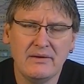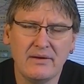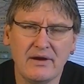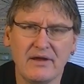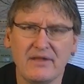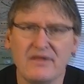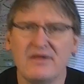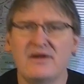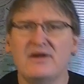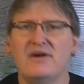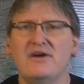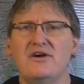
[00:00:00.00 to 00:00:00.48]

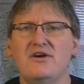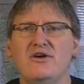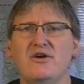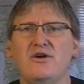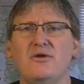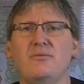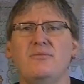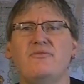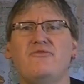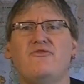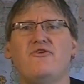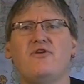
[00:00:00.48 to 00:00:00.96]
Well,
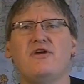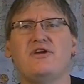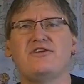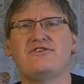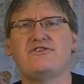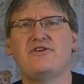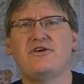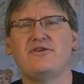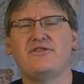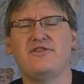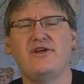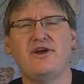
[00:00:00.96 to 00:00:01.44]
before I
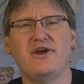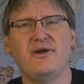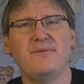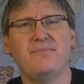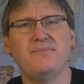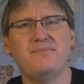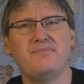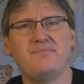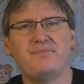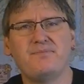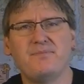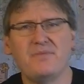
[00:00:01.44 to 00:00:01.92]
start
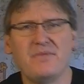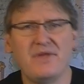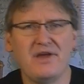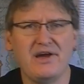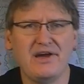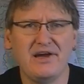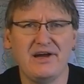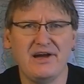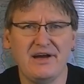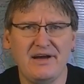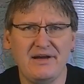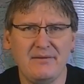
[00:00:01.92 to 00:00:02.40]
there,
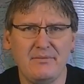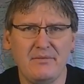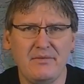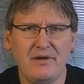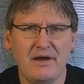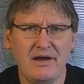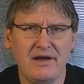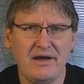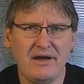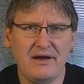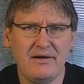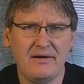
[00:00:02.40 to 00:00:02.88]
I
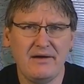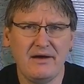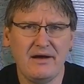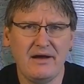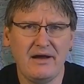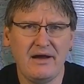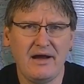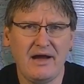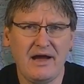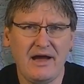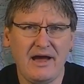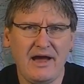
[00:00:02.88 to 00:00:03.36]

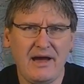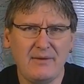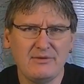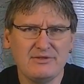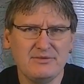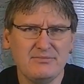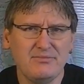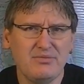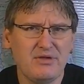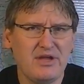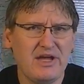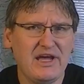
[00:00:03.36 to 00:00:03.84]

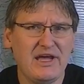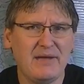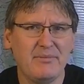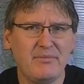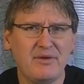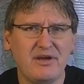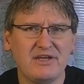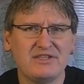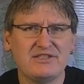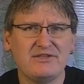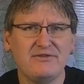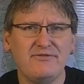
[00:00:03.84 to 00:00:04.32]
wasn't
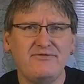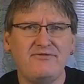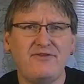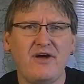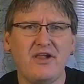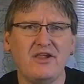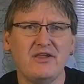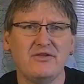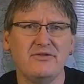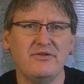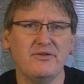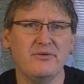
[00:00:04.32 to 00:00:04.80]
playing, but I still
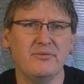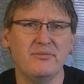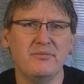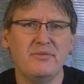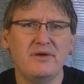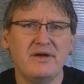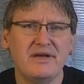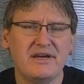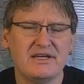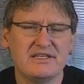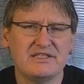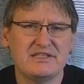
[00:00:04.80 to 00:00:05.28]
followed them,
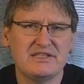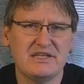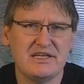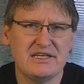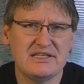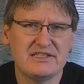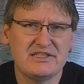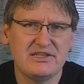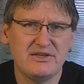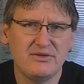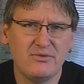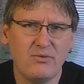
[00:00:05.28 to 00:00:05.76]
and I
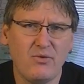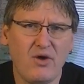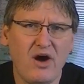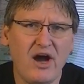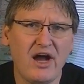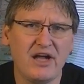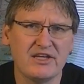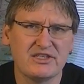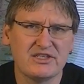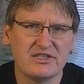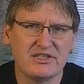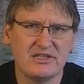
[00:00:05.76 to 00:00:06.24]
still
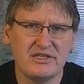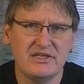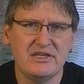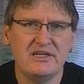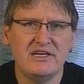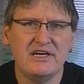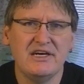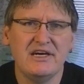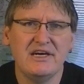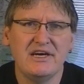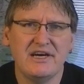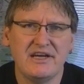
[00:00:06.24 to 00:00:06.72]
watched.
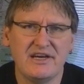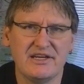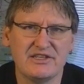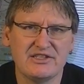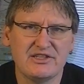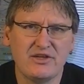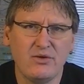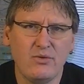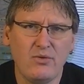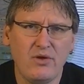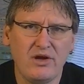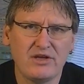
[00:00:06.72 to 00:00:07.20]
And I
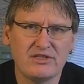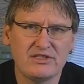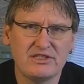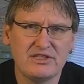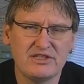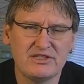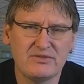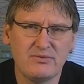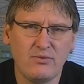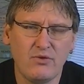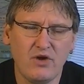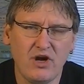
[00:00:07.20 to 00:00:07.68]
still
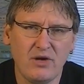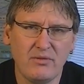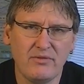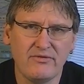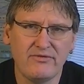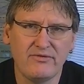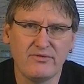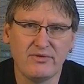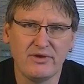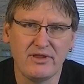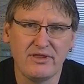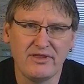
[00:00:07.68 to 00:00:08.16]
watched this
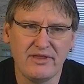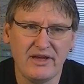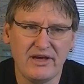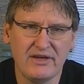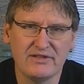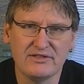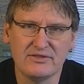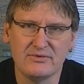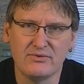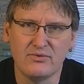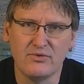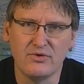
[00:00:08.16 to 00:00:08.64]
Warhammer
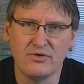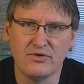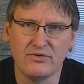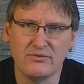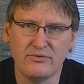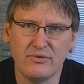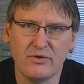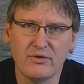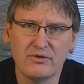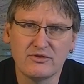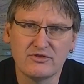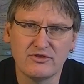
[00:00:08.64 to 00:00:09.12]
40,000
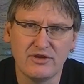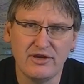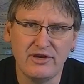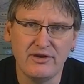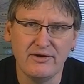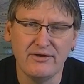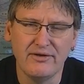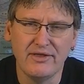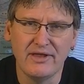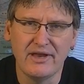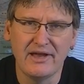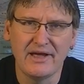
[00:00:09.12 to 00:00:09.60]
world Rogue
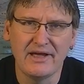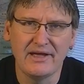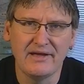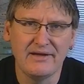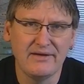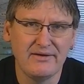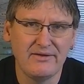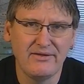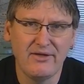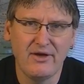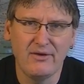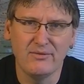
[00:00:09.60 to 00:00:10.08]
Trader that I
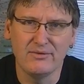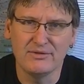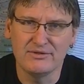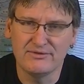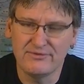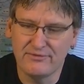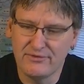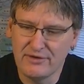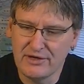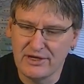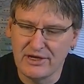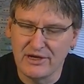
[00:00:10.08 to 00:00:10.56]
thought
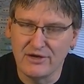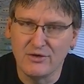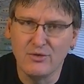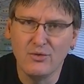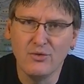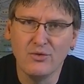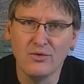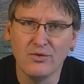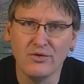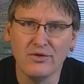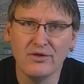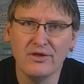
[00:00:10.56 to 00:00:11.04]
was freaking
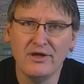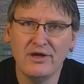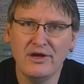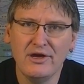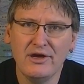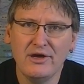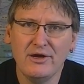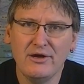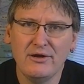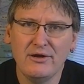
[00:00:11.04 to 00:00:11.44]
cool